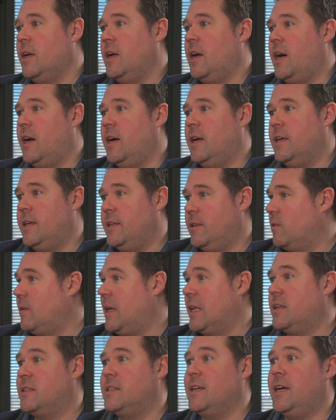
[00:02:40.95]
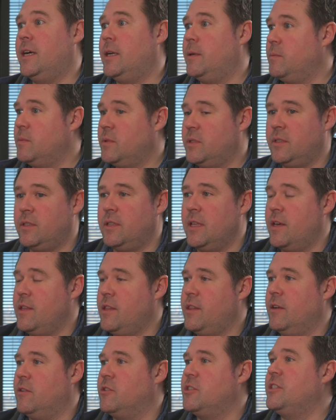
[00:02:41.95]
And a lot of times
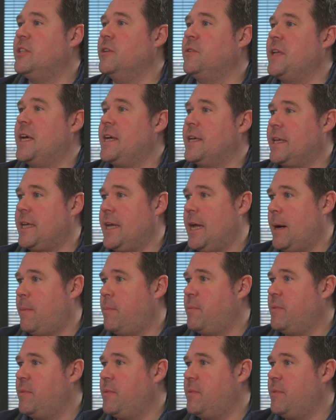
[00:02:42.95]
there's still that gap